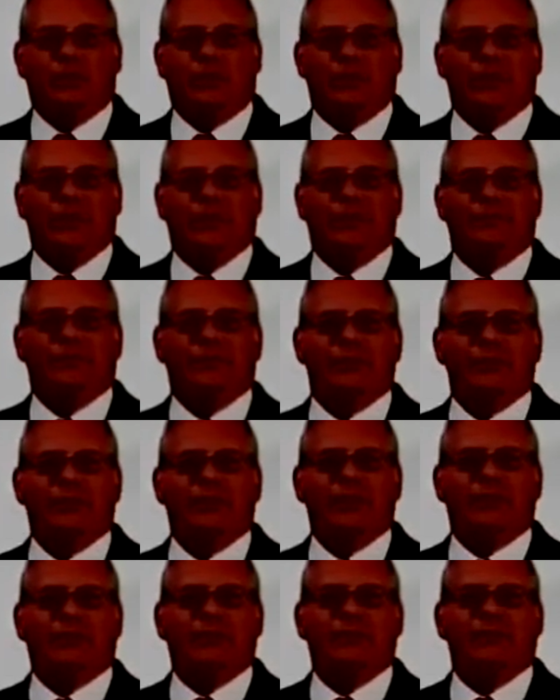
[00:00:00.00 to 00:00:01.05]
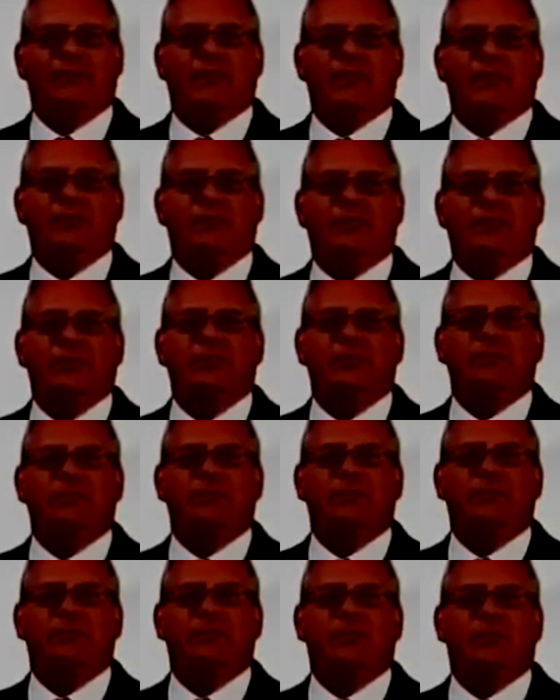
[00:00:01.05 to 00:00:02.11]
Only 11% of the study
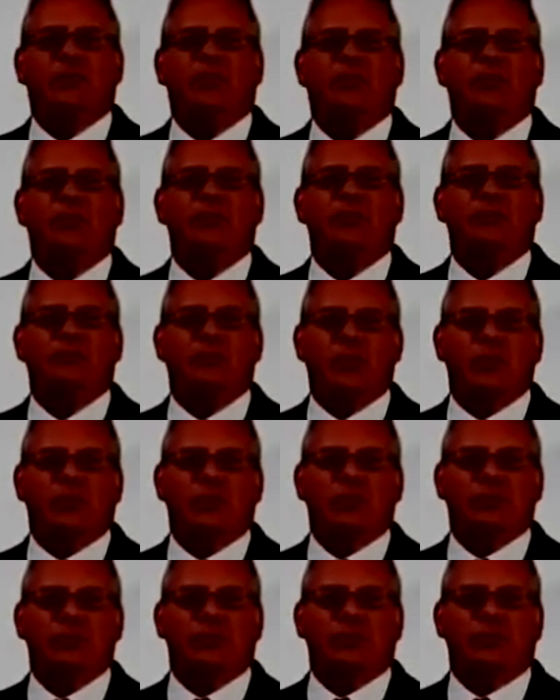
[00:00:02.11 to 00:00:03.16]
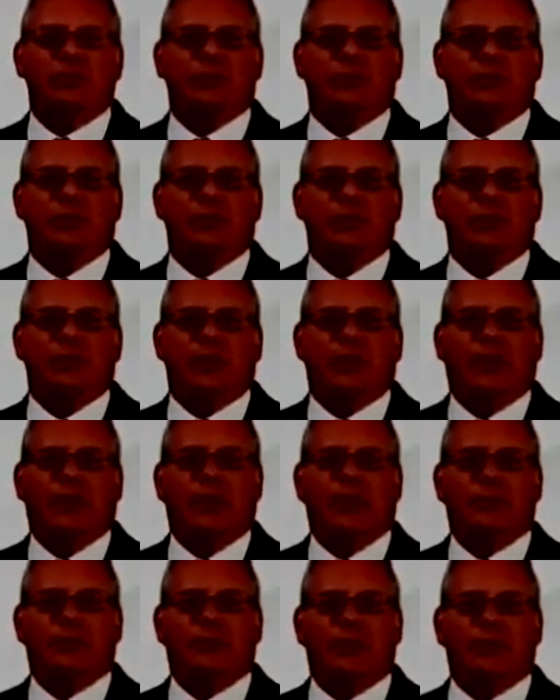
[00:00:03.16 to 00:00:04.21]
participants were current smokers. A
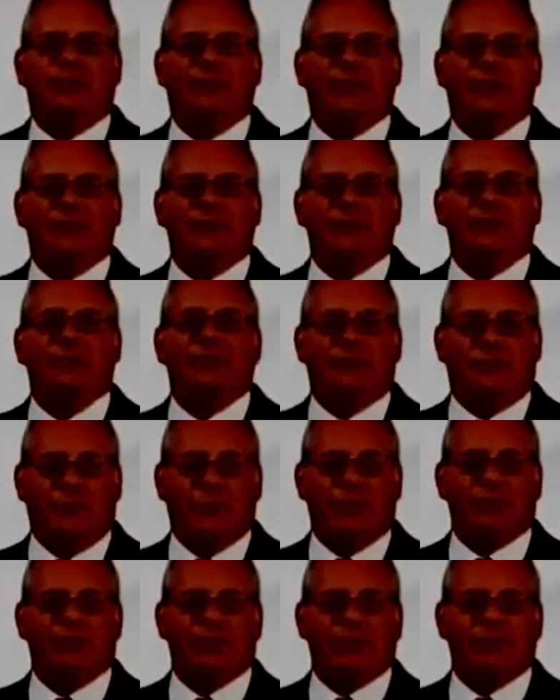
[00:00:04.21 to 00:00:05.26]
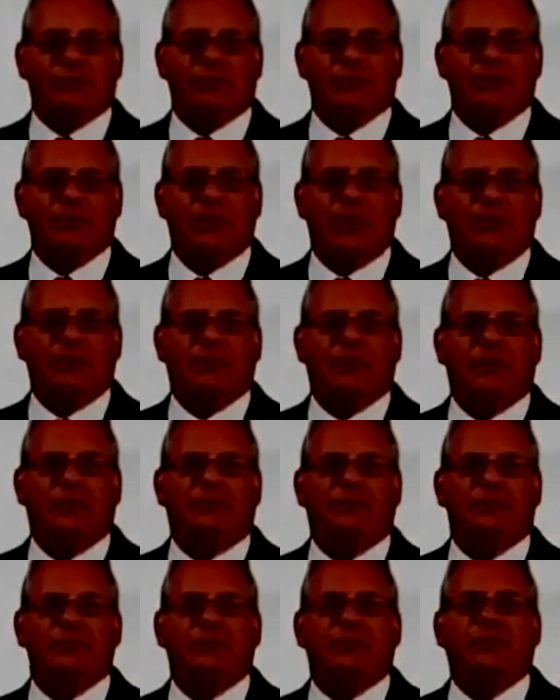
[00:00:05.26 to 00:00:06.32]
high prevalence, 46%,
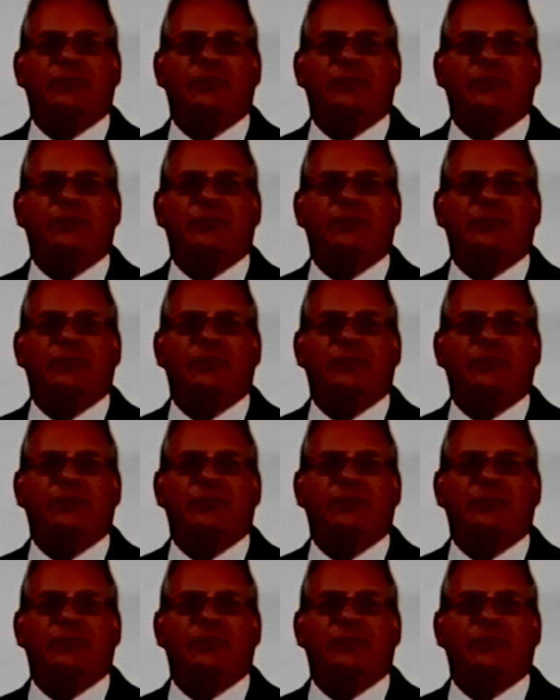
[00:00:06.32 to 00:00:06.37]
of